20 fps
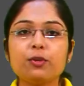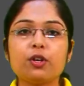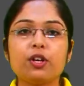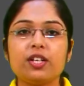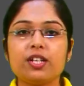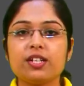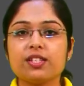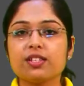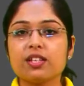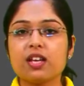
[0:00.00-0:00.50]

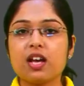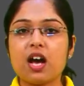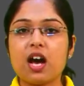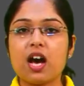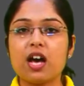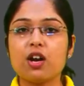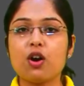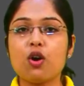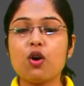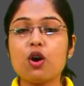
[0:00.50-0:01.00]
toilets
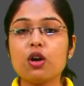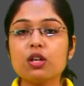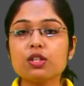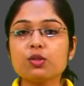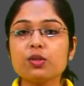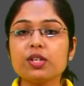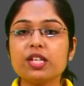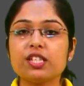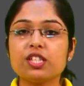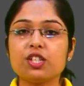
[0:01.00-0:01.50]
are
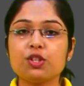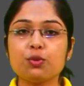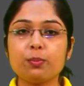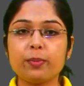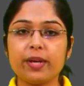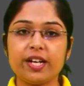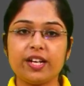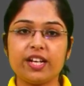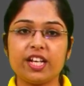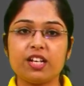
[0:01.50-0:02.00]
also easy to
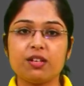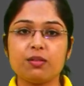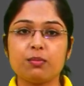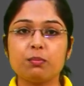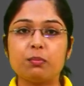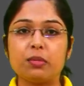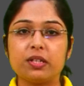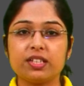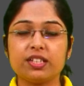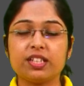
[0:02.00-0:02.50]
maintain,
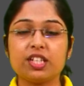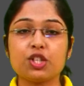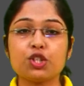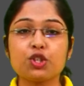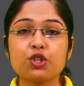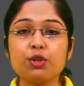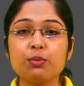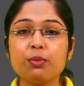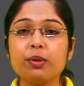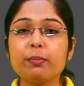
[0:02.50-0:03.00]
but they
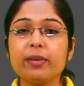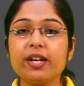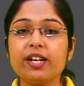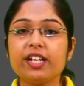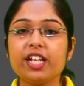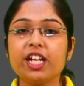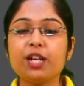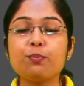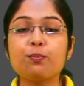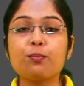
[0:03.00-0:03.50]
should be
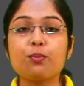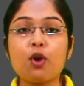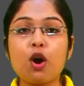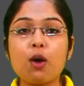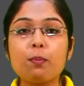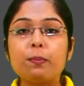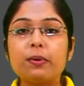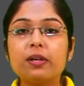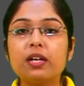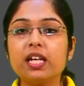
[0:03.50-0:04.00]
maintained
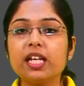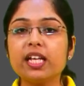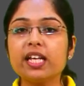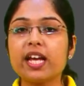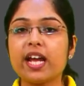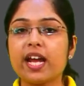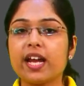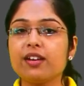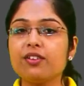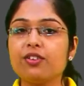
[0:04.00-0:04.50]
properly
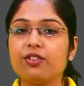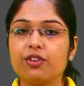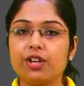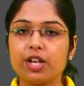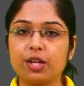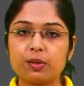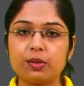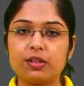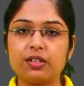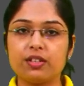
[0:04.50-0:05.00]
and
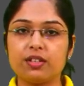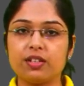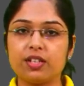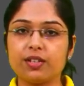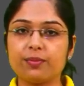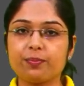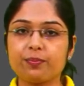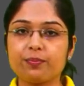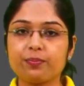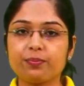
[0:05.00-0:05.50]
regularly.
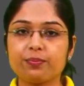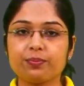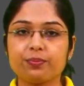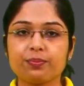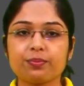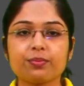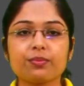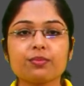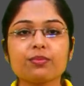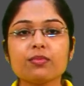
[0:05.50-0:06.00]

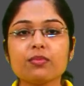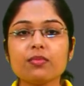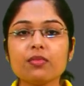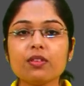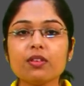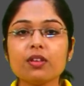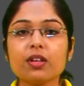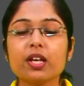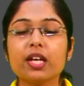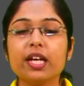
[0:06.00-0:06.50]

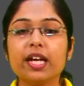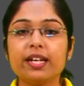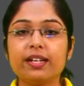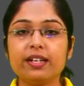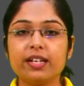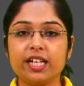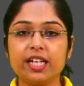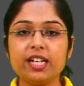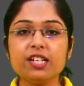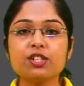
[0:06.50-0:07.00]
It
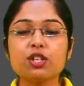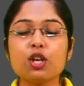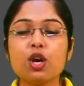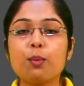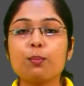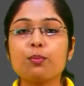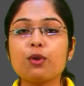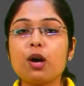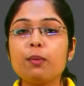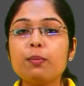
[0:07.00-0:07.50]
needs
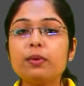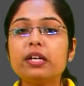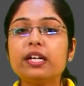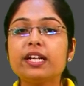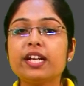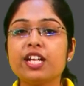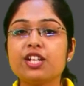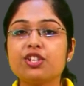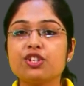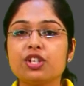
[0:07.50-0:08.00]
proper
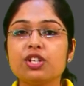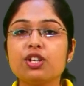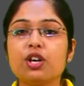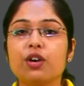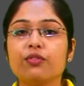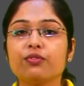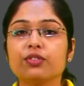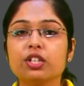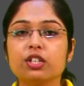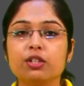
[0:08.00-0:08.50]
attention
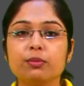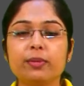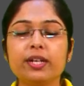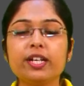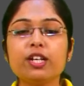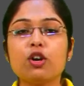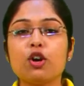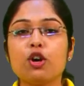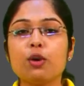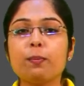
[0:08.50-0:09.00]
of
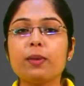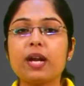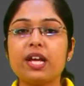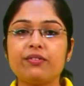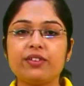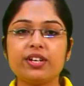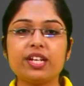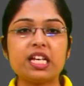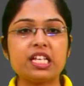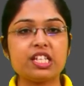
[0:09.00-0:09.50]
government or
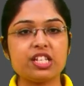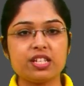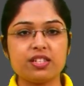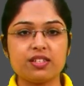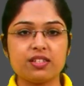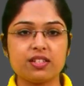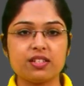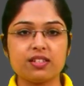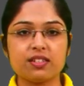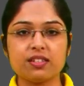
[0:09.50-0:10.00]
private
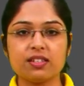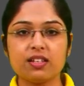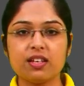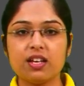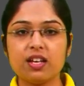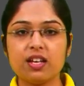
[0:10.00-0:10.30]
agencies.